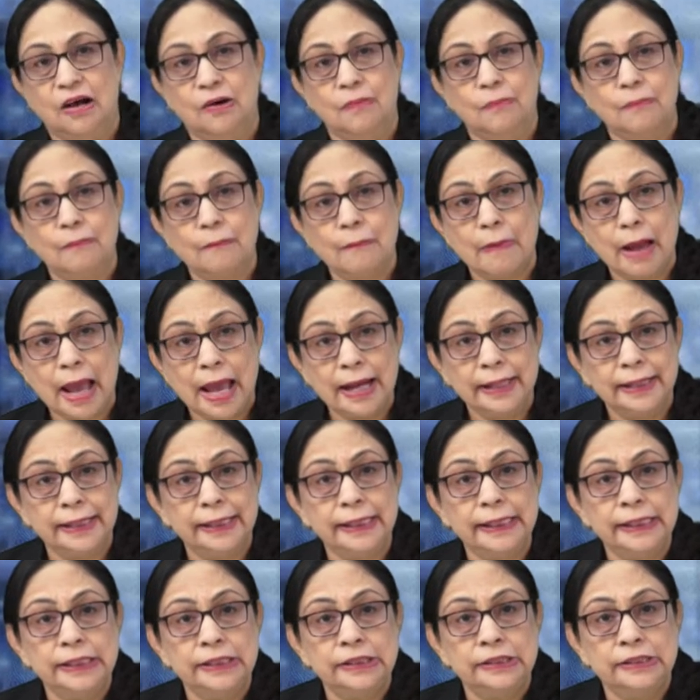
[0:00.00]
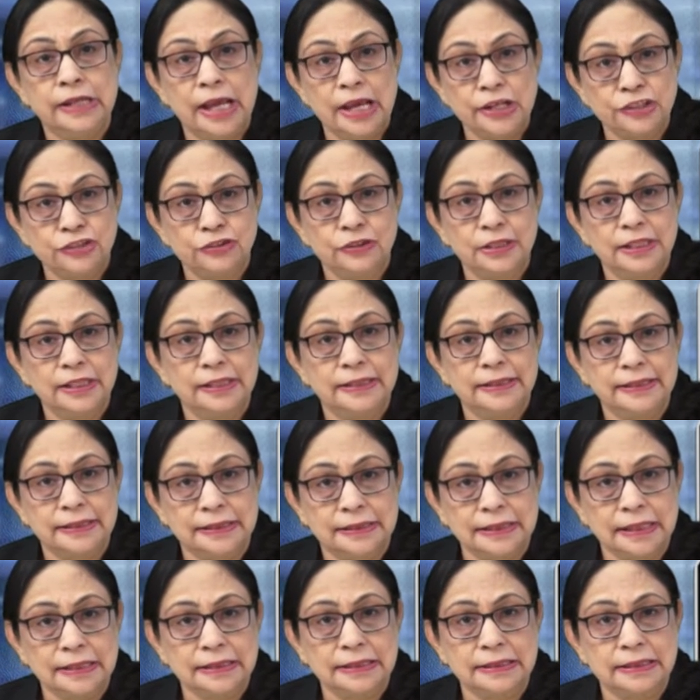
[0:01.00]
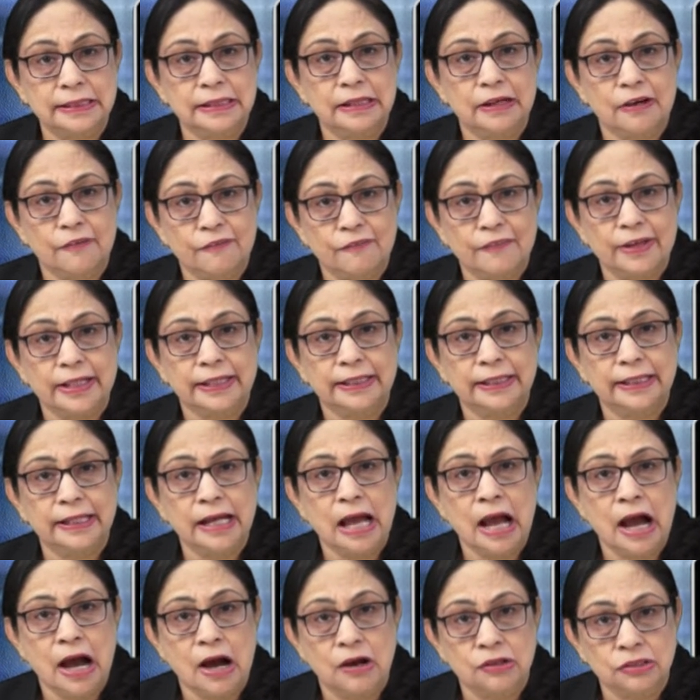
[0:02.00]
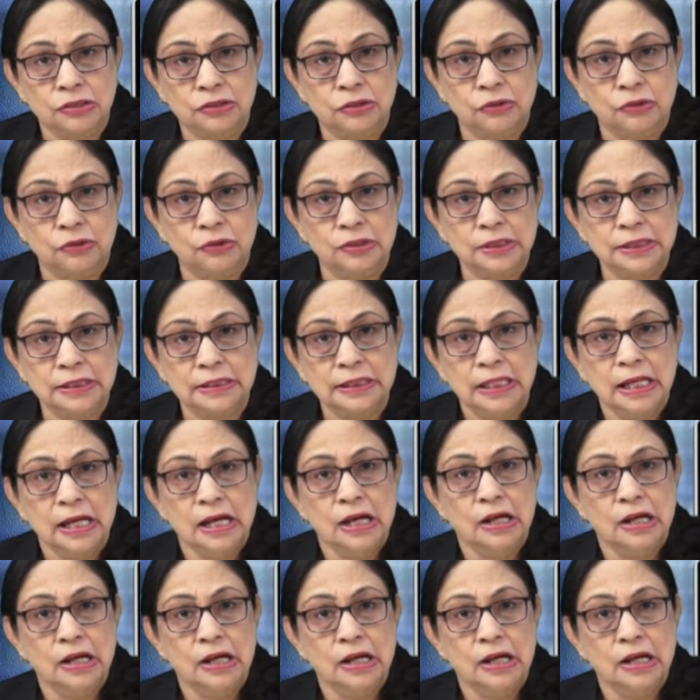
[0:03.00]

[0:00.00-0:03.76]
Many natural disaster affected households